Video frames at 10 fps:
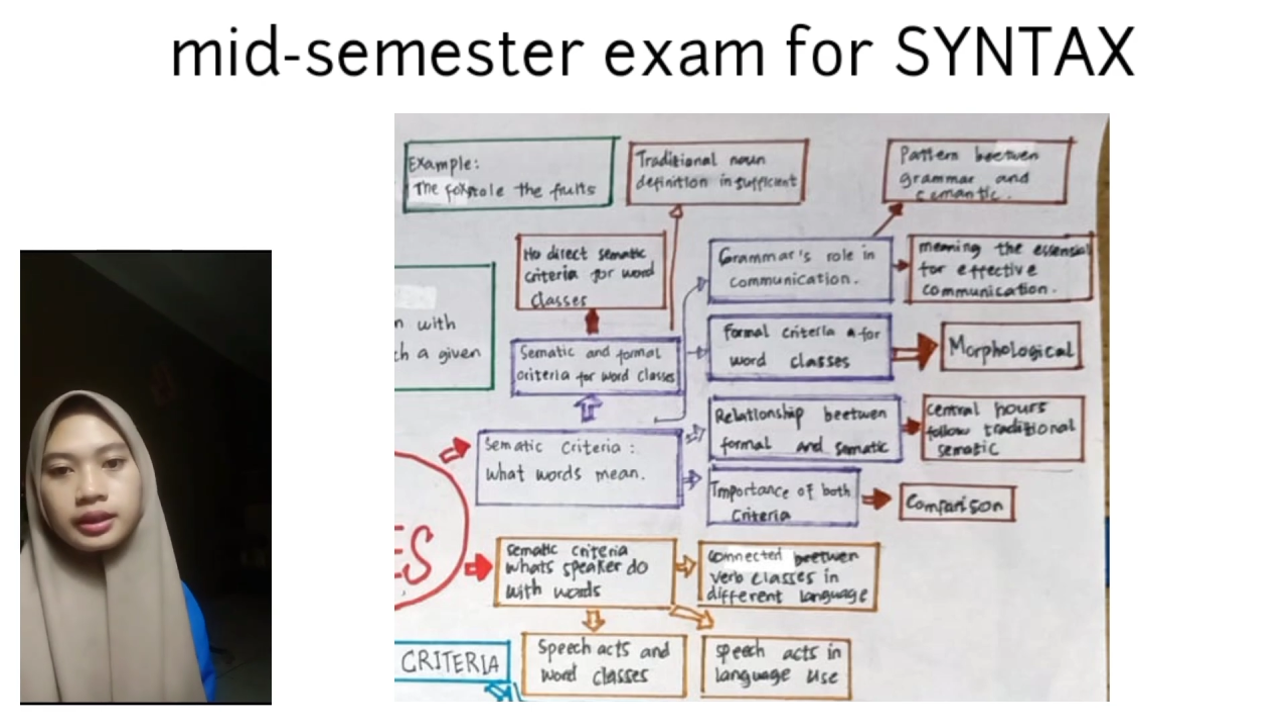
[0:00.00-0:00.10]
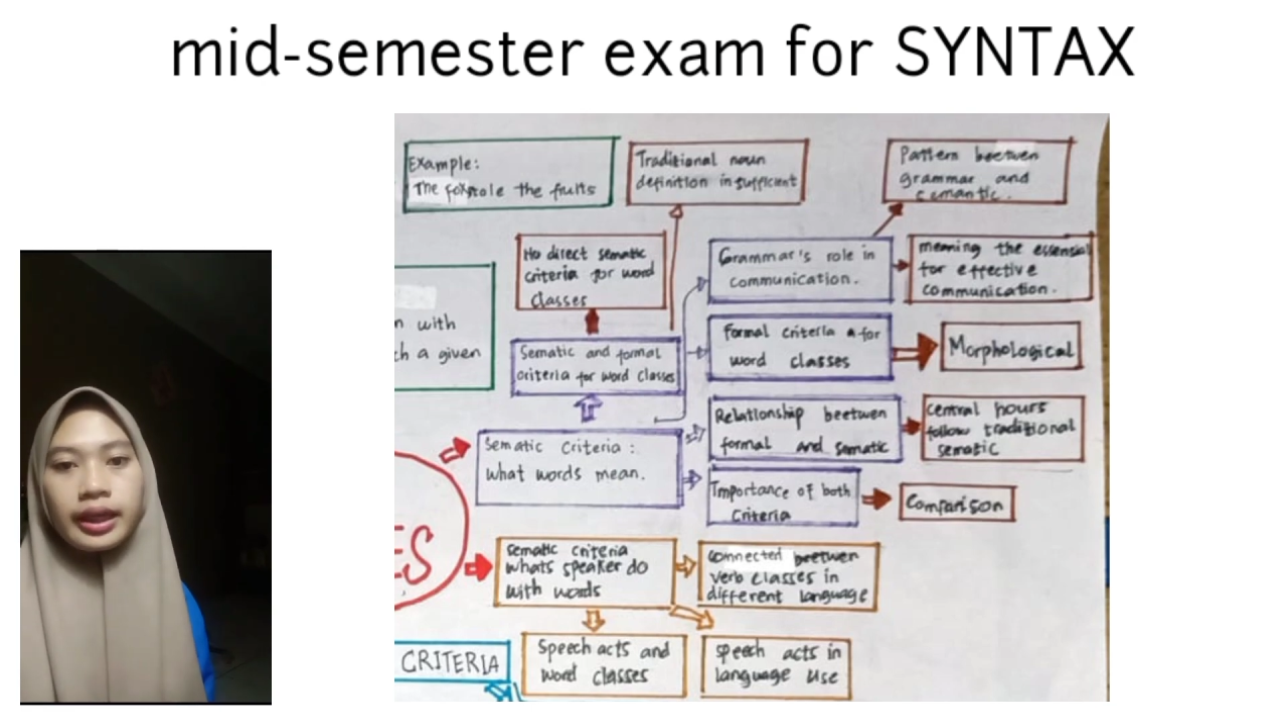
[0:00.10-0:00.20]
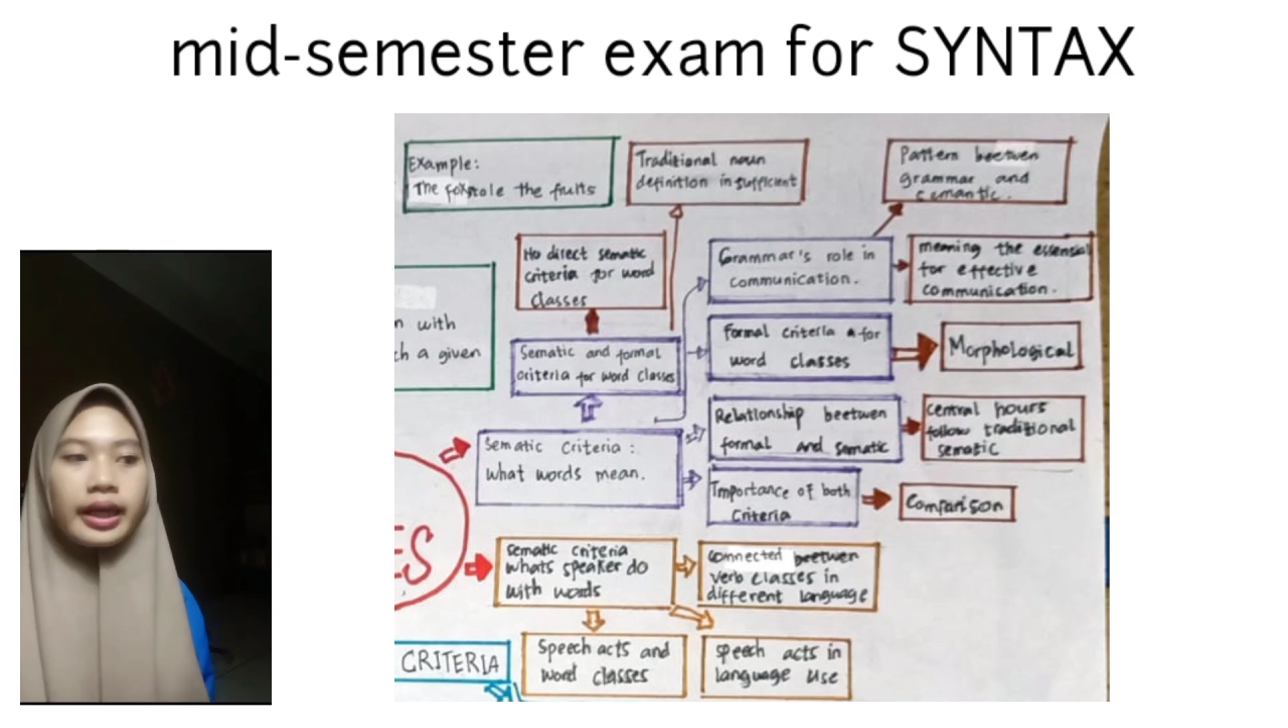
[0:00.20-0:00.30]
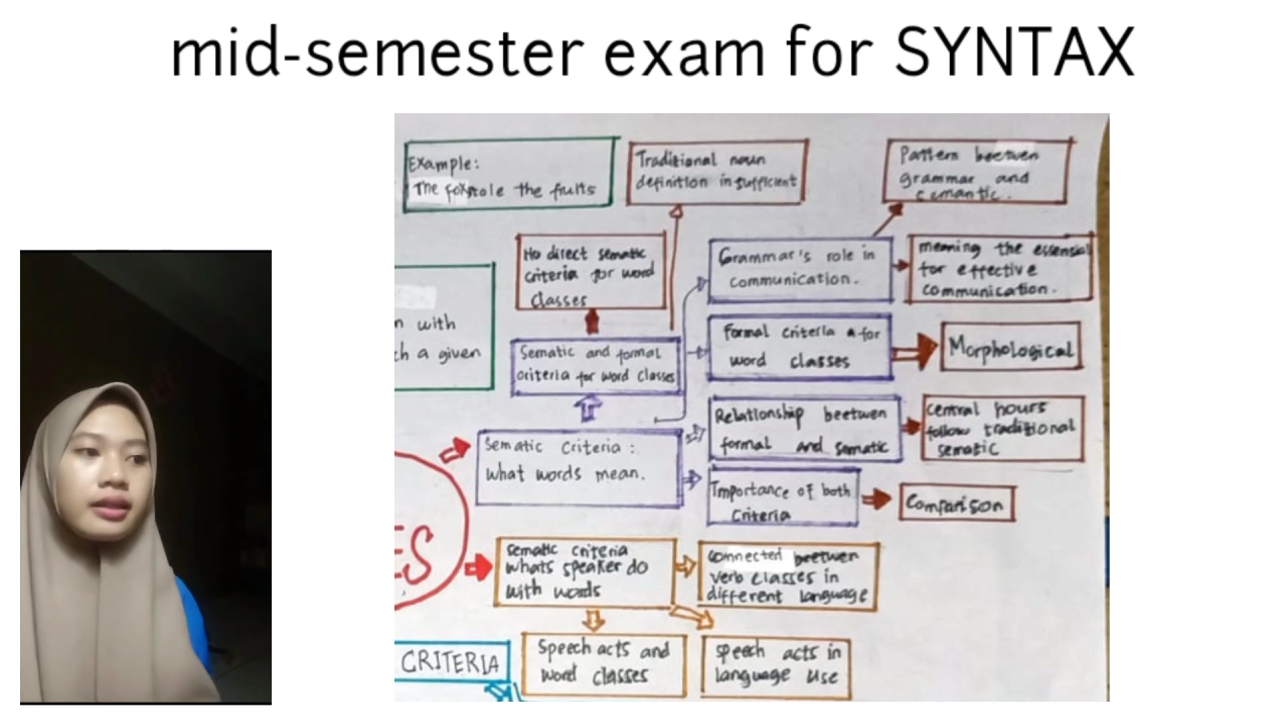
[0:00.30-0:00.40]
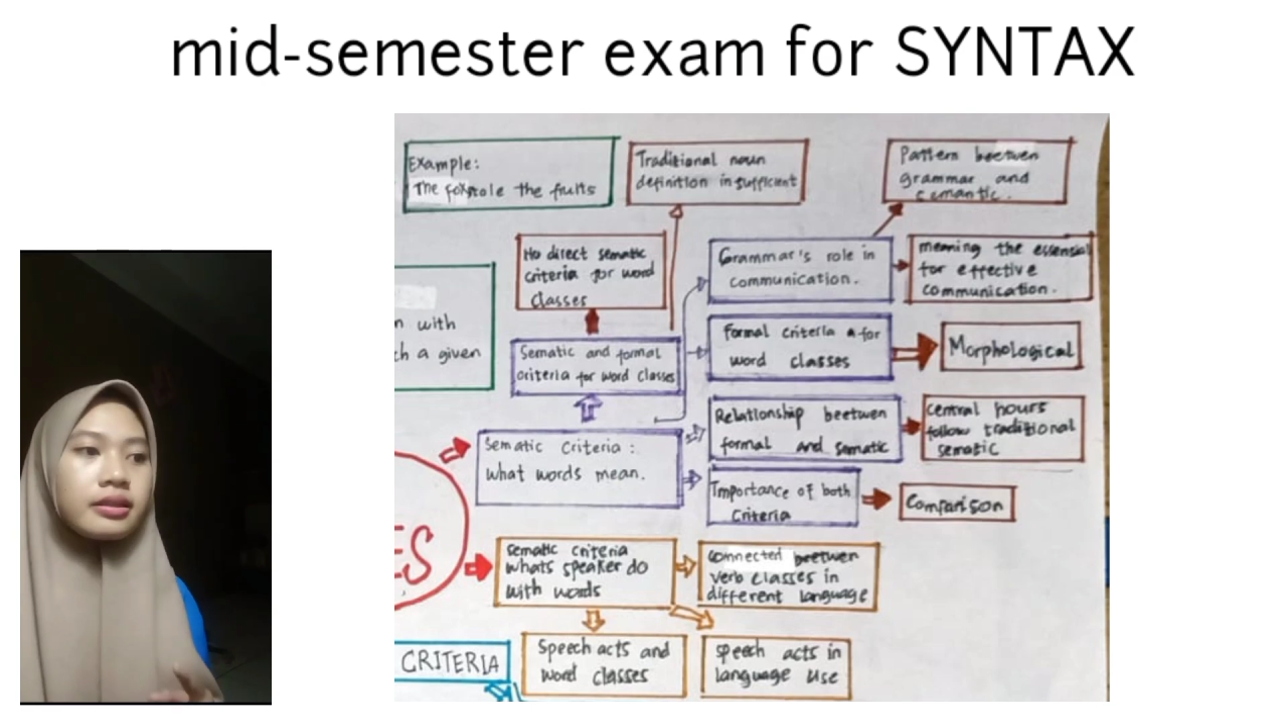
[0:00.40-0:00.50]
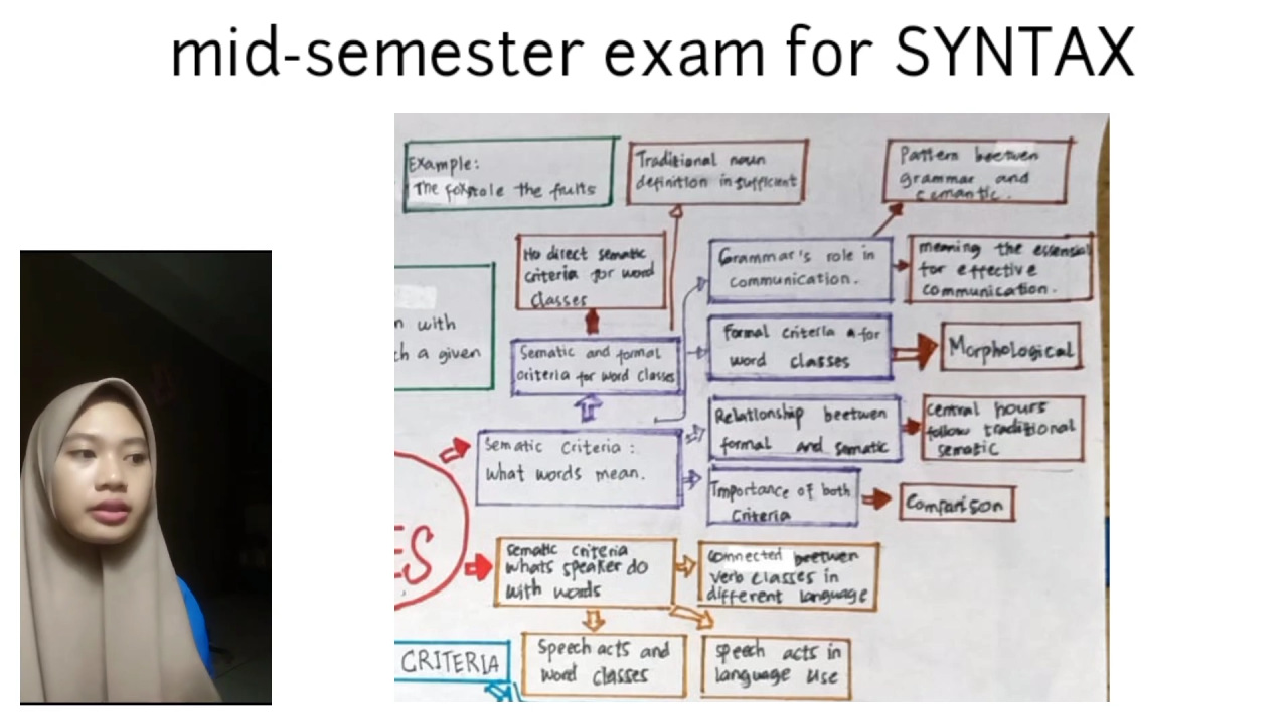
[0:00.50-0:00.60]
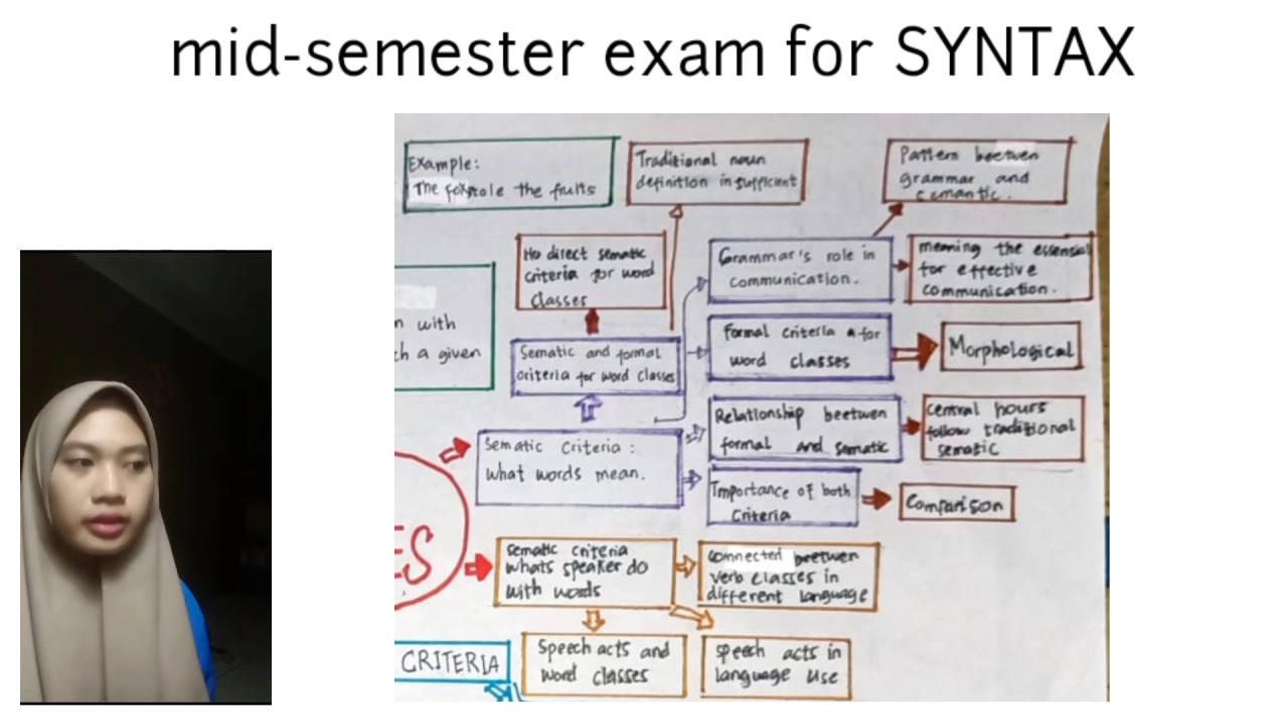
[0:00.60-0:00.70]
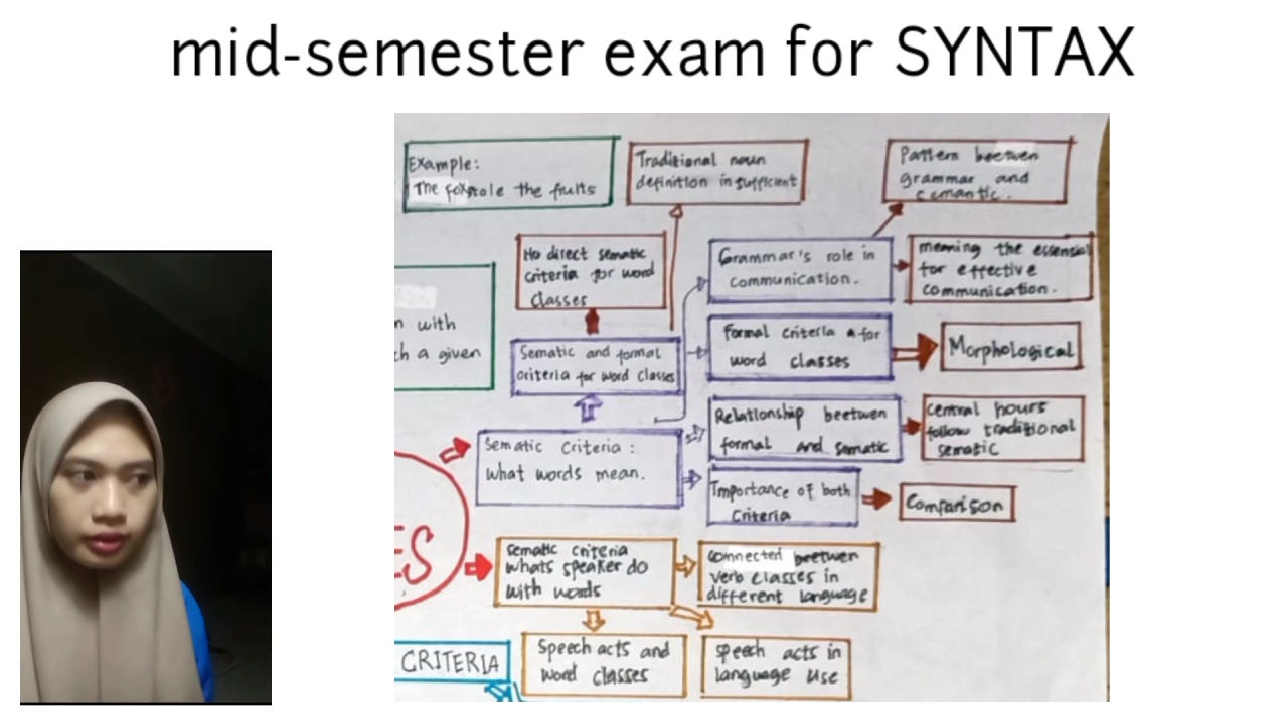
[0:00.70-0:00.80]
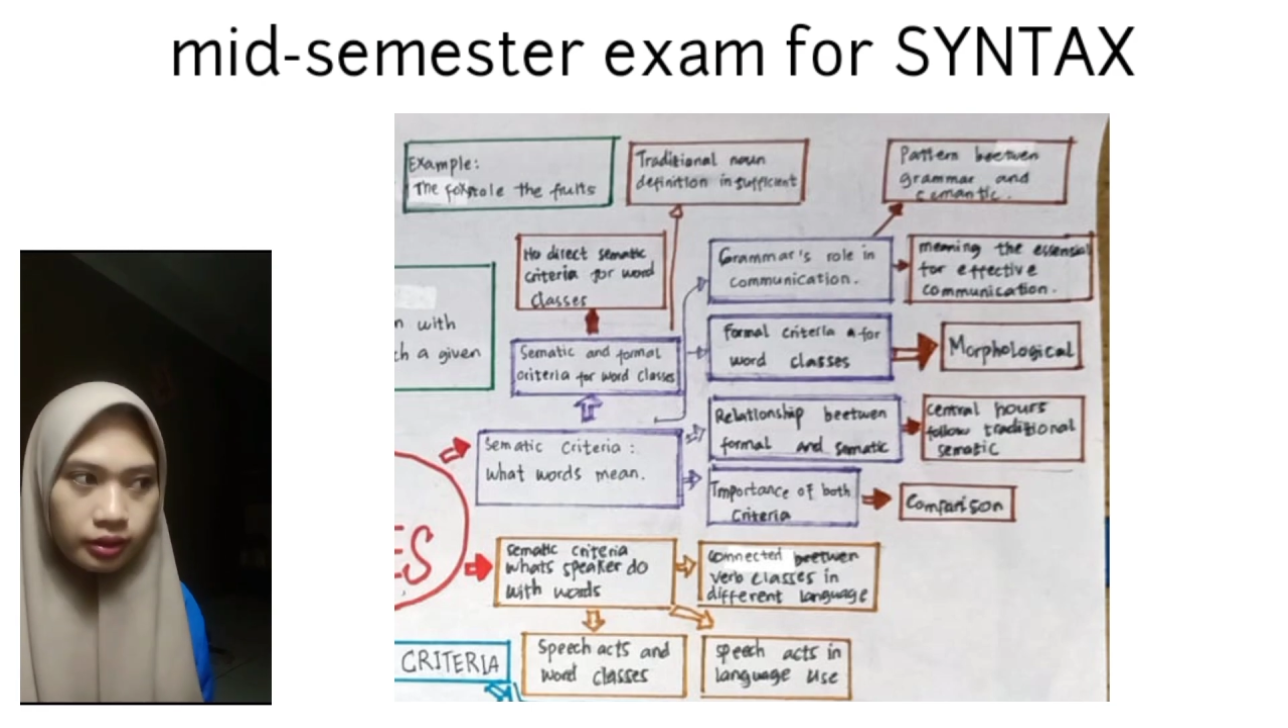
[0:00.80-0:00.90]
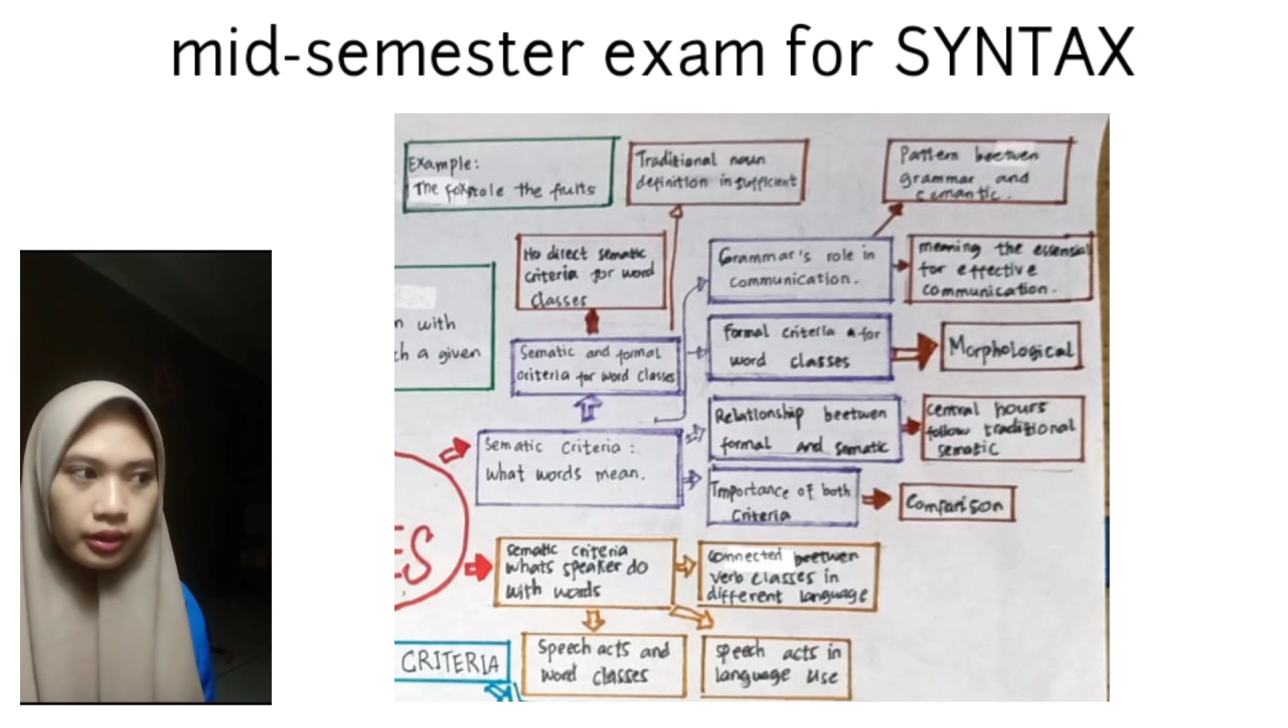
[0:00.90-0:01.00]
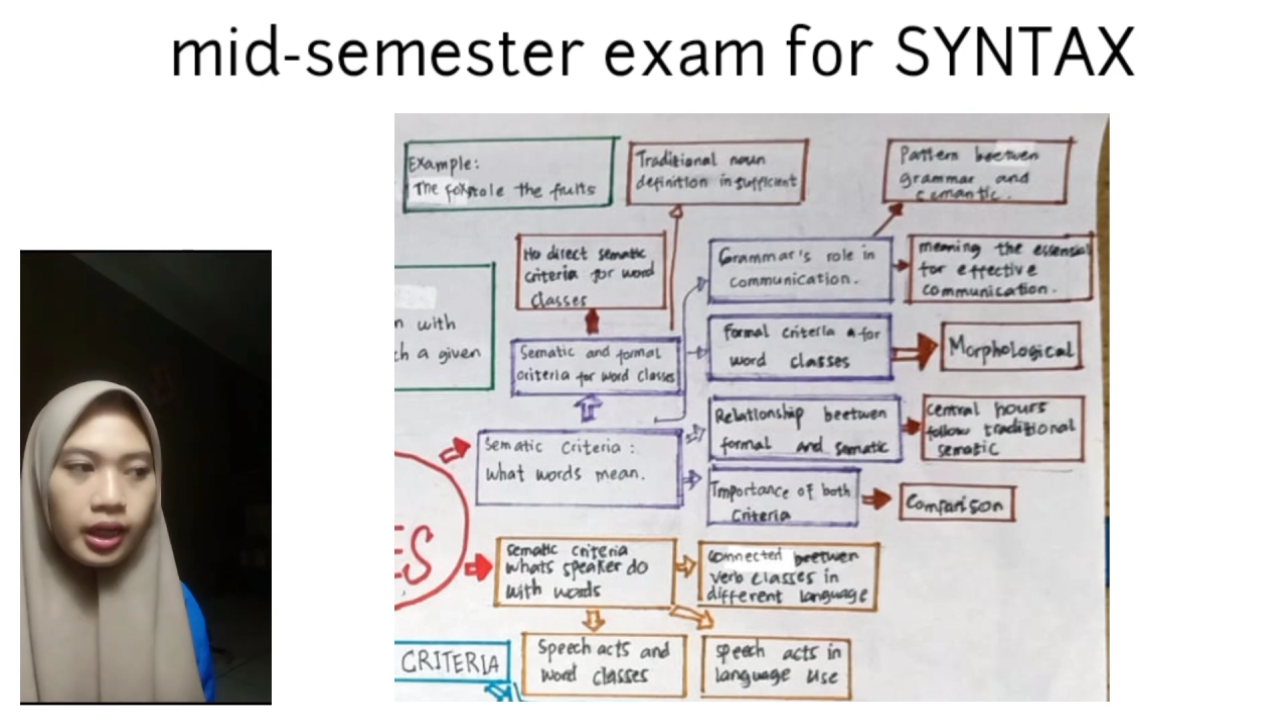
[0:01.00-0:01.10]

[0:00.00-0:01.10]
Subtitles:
and gender.